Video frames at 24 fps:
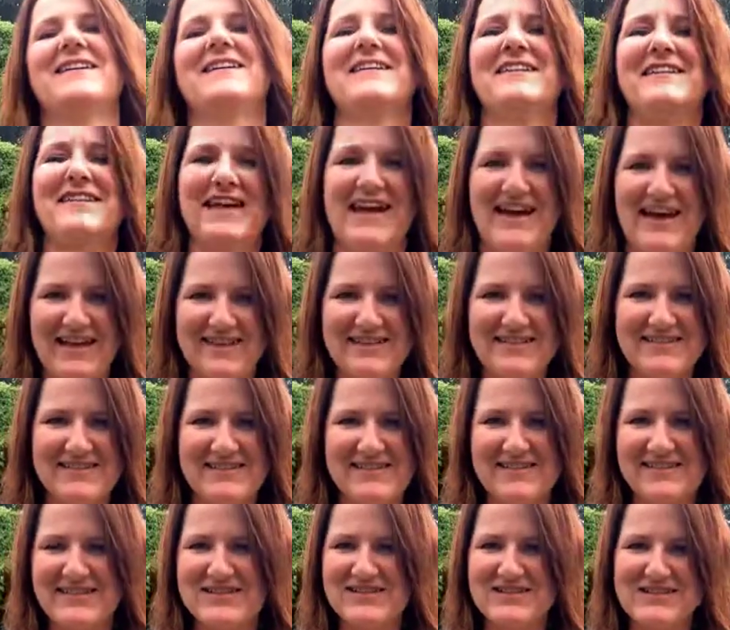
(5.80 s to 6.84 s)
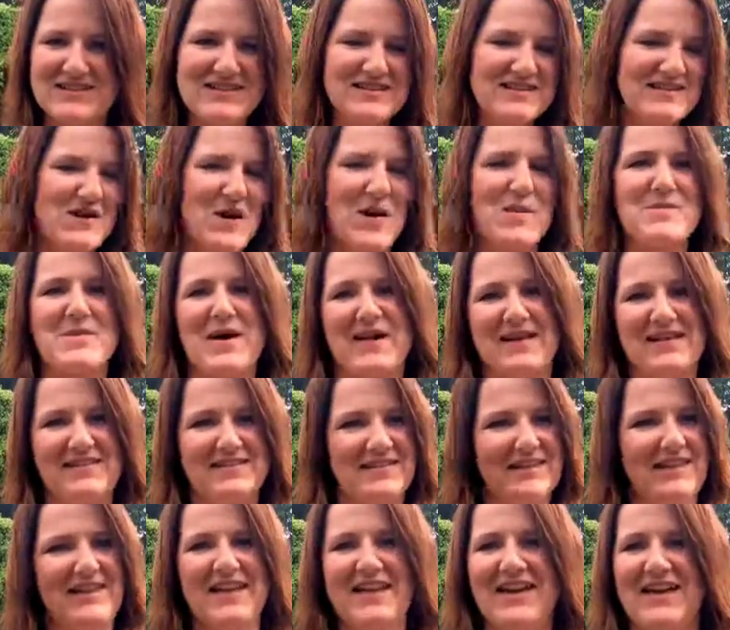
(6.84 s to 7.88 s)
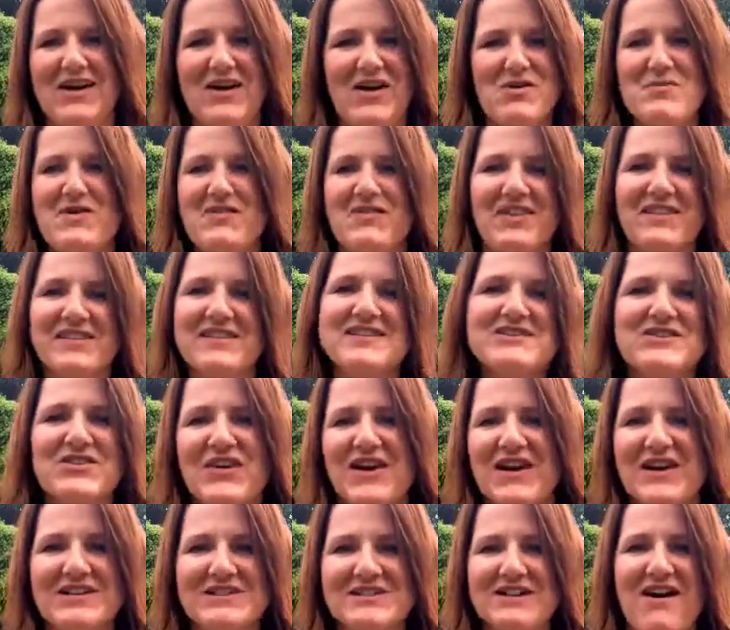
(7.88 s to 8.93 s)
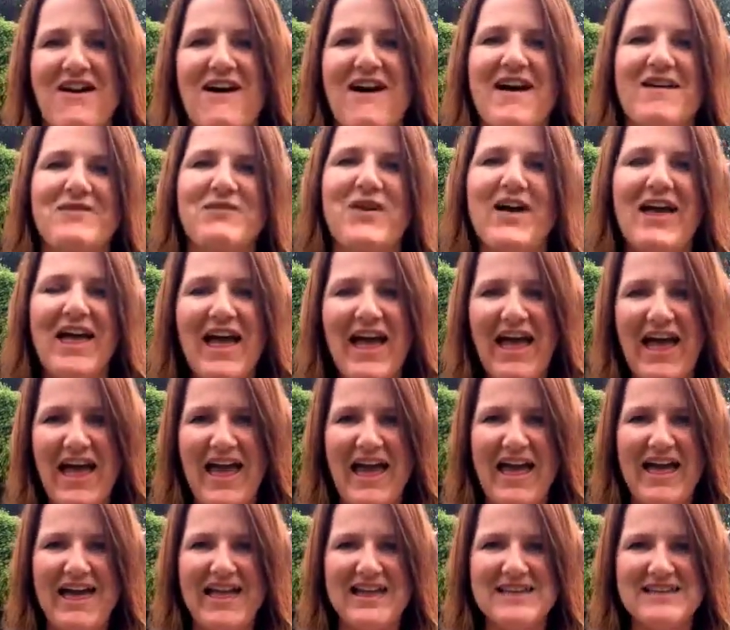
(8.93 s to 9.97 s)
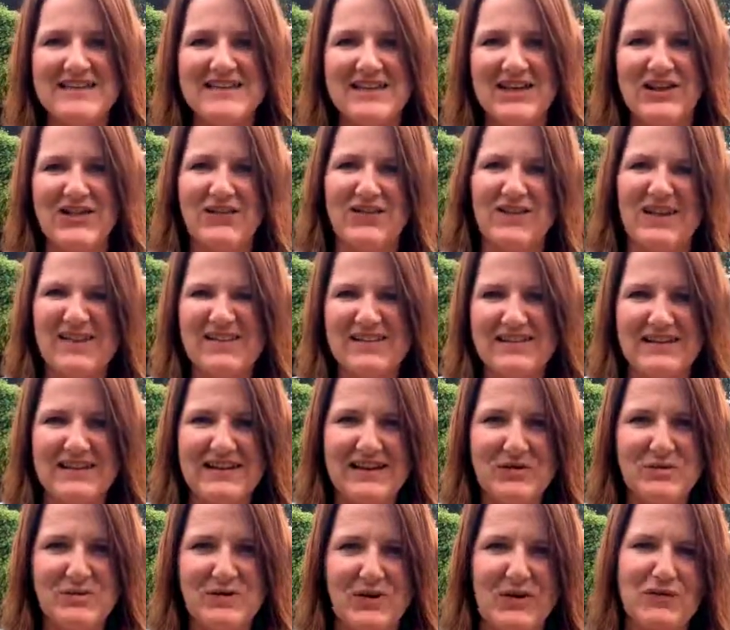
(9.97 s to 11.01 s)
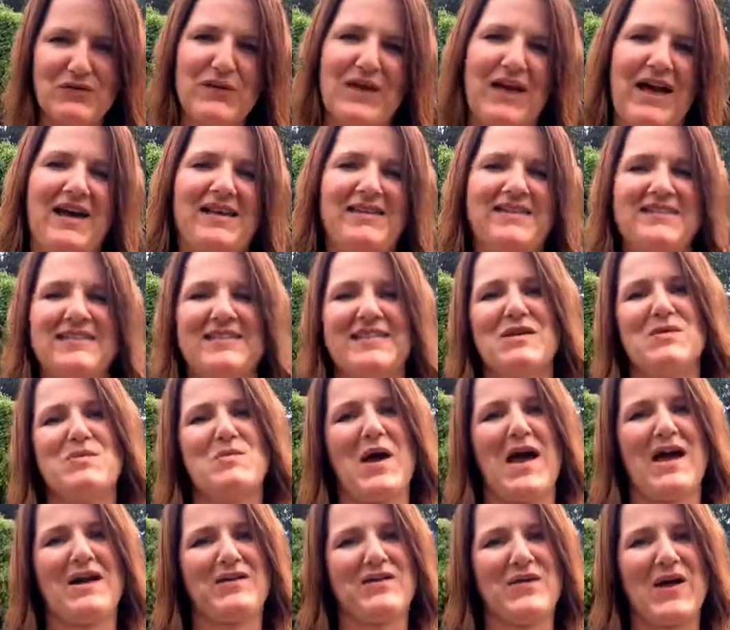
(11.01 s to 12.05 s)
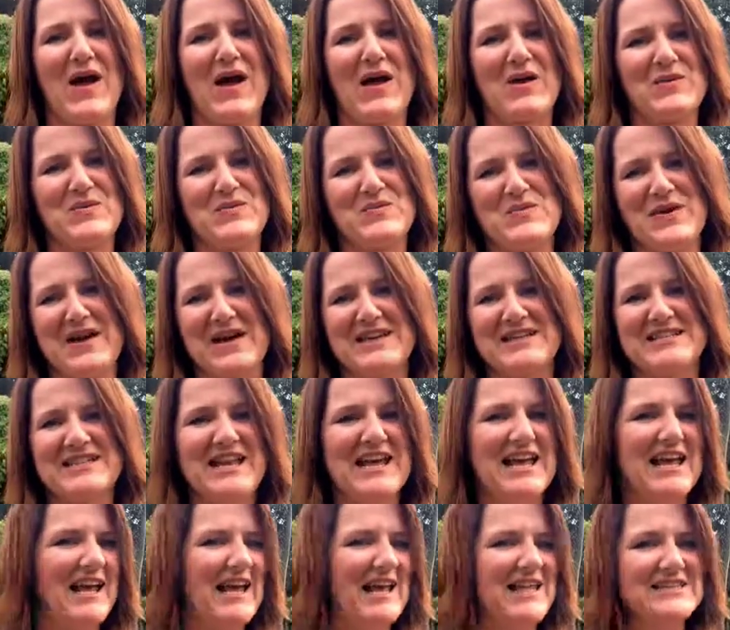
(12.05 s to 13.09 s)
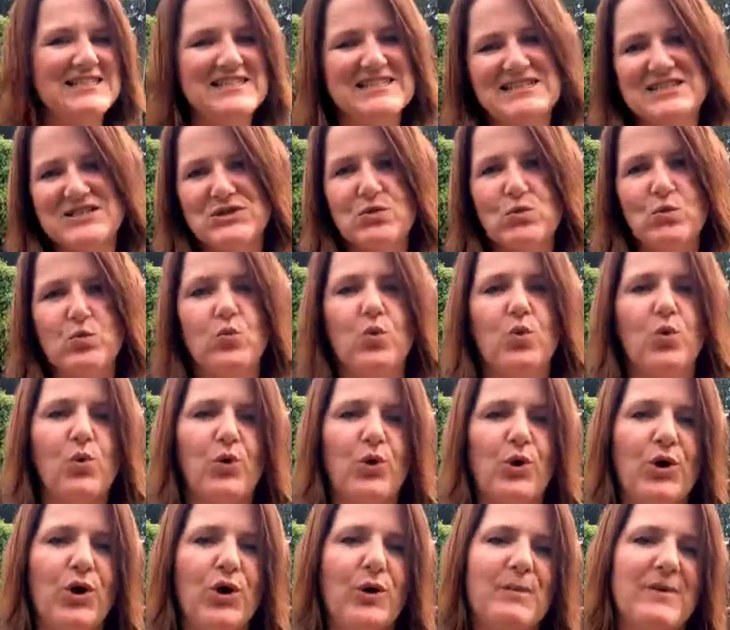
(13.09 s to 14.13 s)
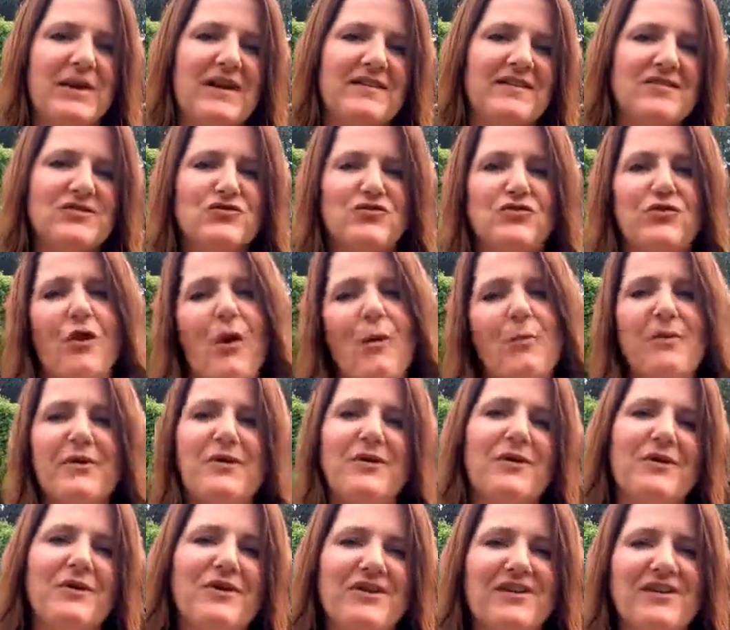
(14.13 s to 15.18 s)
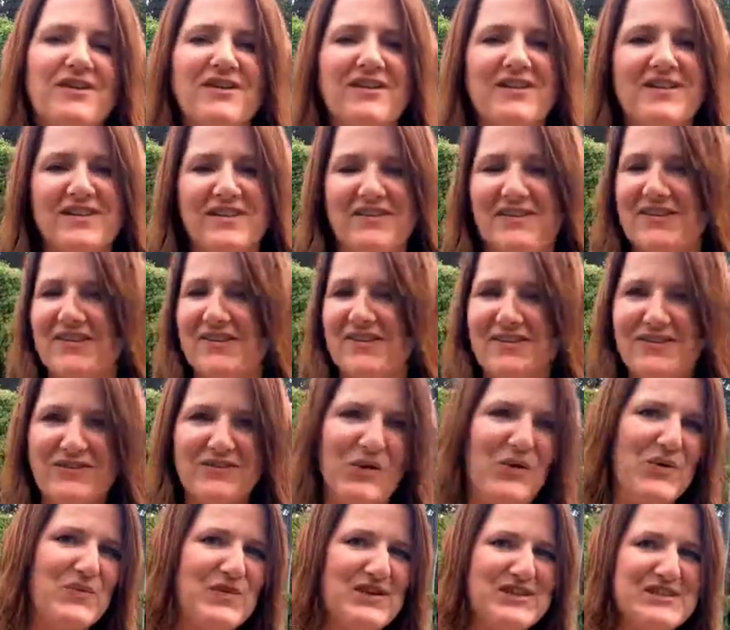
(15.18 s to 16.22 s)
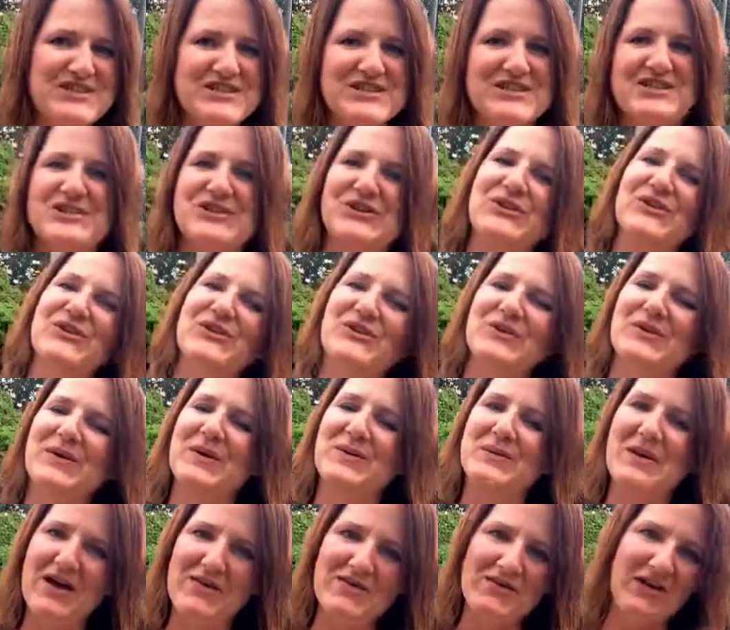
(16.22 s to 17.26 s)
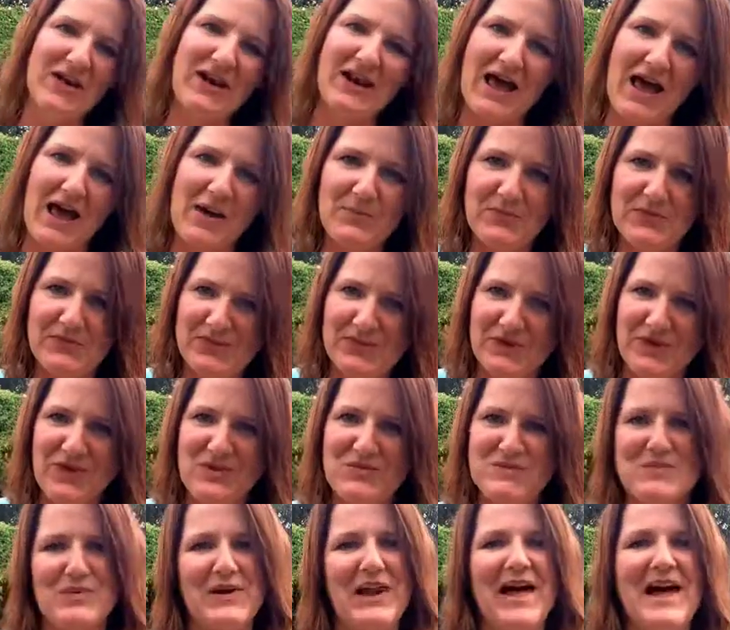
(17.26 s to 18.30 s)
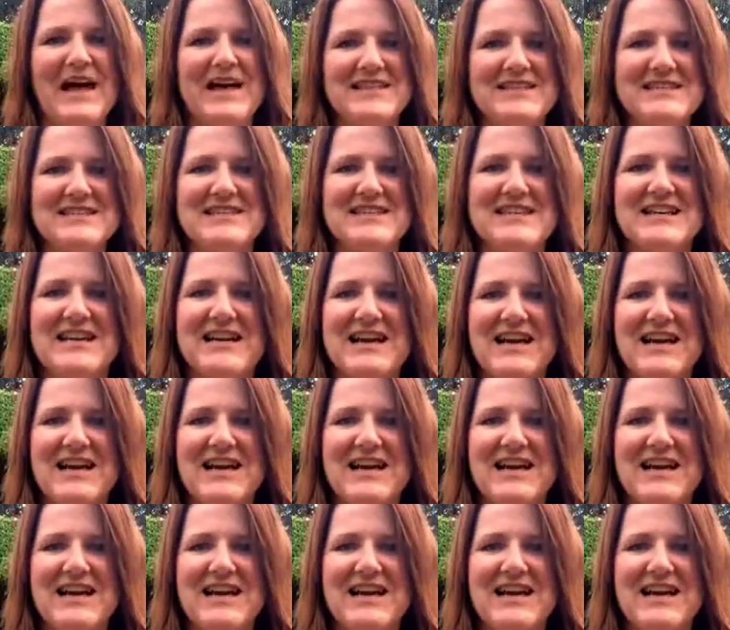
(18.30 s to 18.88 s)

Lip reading: Yes, it's just amazing here. I'm having such a great time. And you can see it's a little bit overcast in the background, but it's still warm and it's tropical and there's so much to do and I'm having an absolute blast.